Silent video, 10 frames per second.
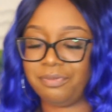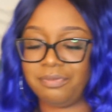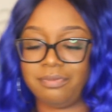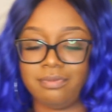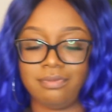
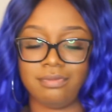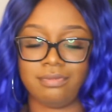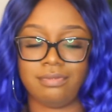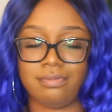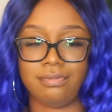
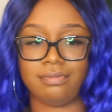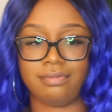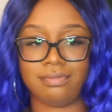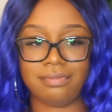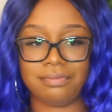
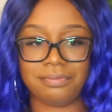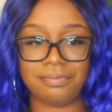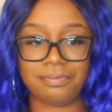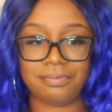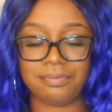
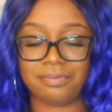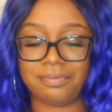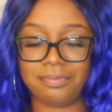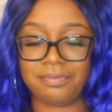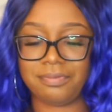
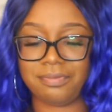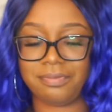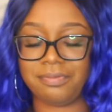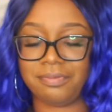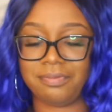
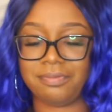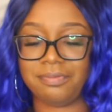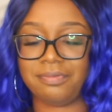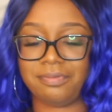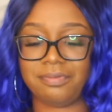
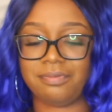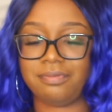[no speech]